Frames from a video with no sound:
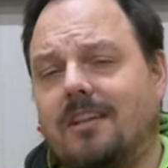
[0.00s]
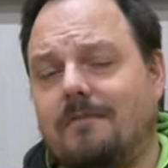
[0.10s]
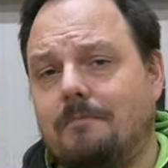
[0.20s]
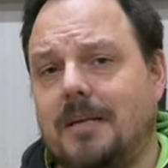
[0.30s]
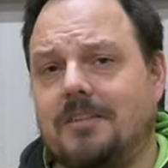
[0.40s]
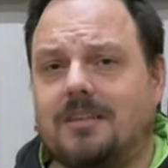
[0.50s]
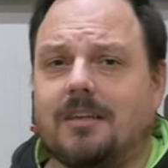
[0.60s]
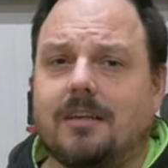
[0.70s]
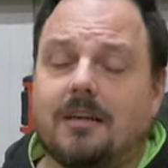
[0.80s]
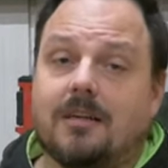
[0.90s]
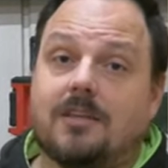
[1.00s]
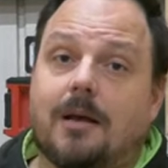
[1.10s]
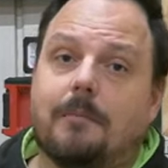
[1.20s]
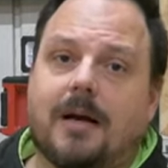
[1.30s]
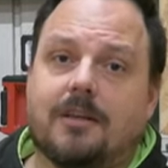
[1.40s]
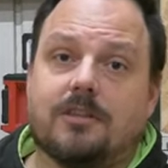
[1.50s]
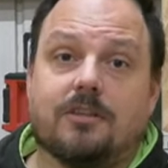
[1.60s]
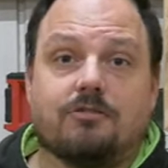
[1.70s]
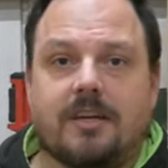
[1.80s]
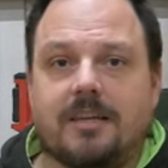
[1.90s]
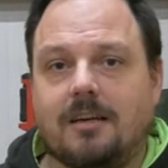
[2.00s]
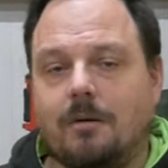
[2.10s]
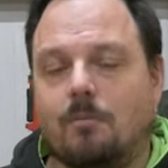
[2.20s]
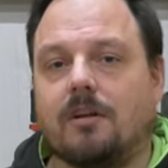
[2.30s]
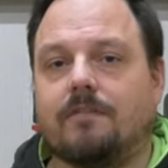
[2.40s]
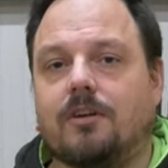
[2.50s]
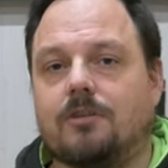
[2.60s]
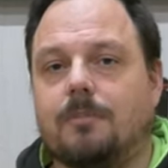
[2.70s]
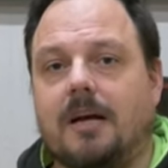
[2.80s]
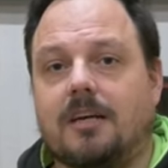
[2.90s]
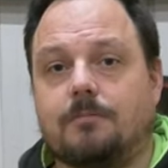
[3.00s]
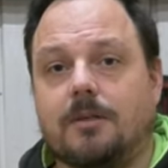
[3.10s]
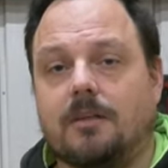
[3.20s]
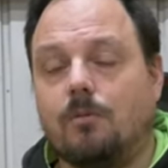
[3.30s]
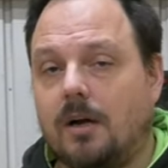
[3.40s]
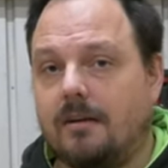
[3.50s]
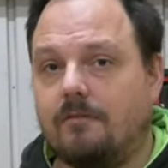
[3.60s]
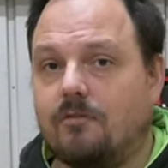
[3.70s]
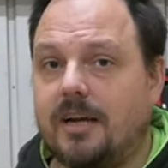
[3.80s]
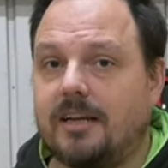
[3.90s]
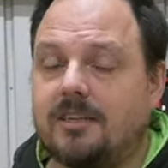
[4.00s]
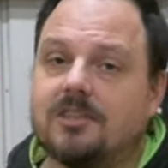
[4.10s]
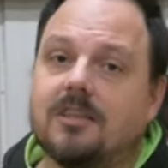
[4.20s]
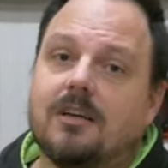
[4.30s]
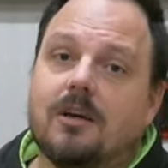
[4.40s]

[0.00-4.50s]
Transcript: so they've missed certain parts of the training, and one of those parts been the wiring regs.